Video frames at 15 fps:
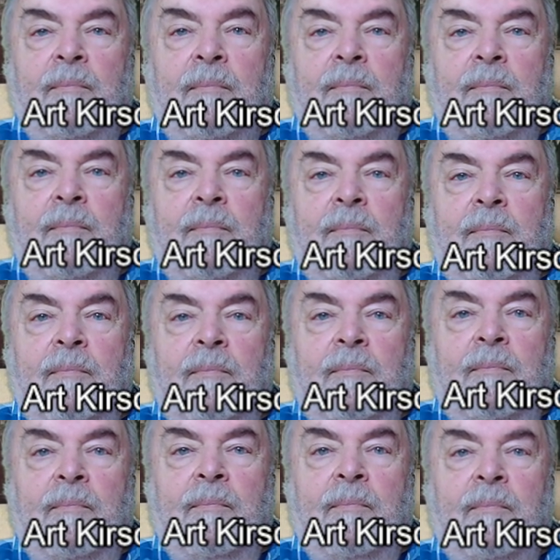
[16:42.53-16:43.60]

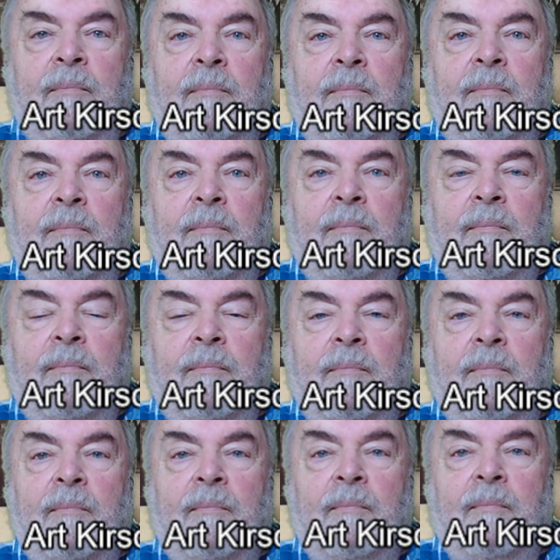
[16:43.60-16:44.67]

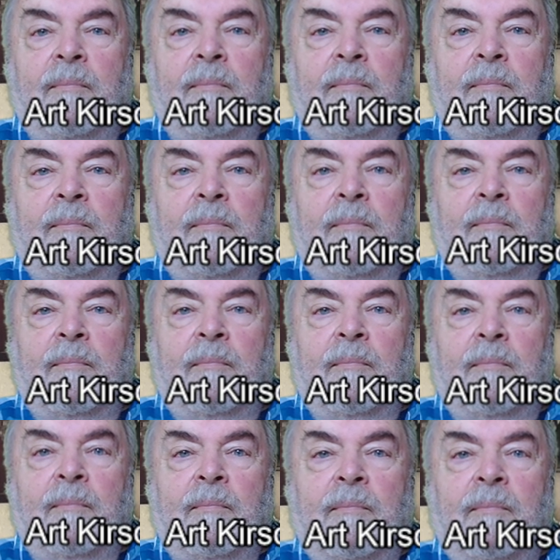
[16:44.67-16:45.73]

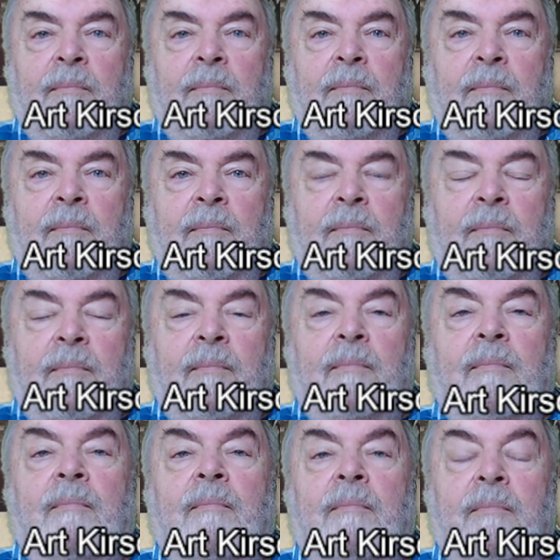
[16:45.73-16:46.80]

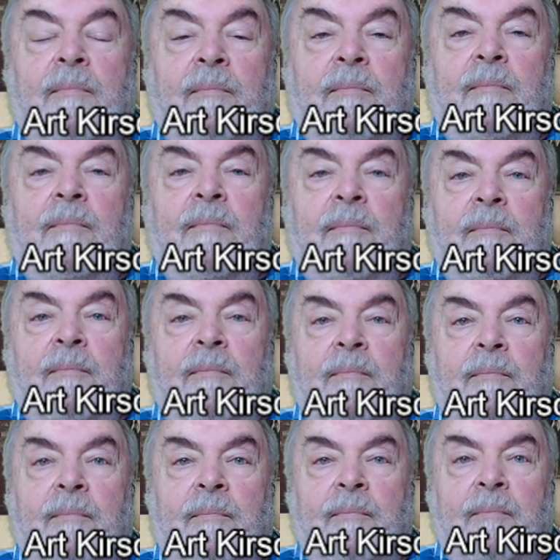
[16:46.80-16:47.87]

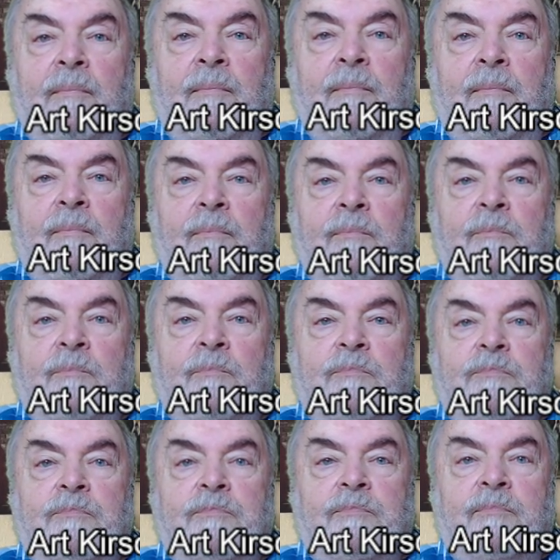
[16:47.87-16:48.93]

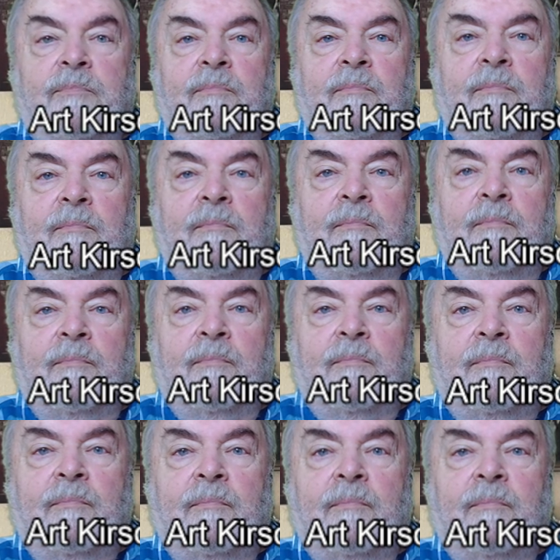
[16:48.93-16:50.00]

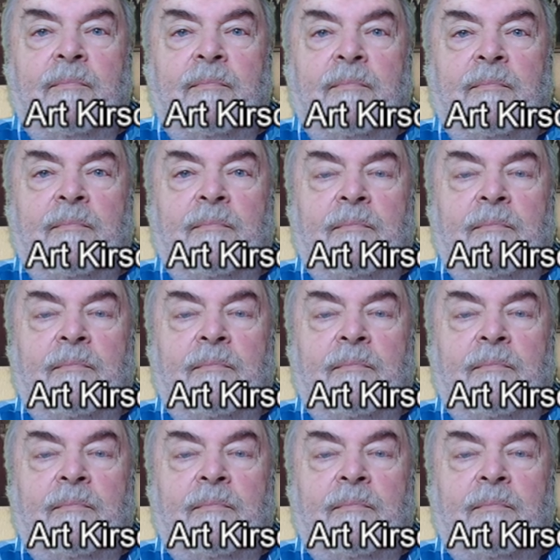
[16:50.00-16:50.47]
[no speech]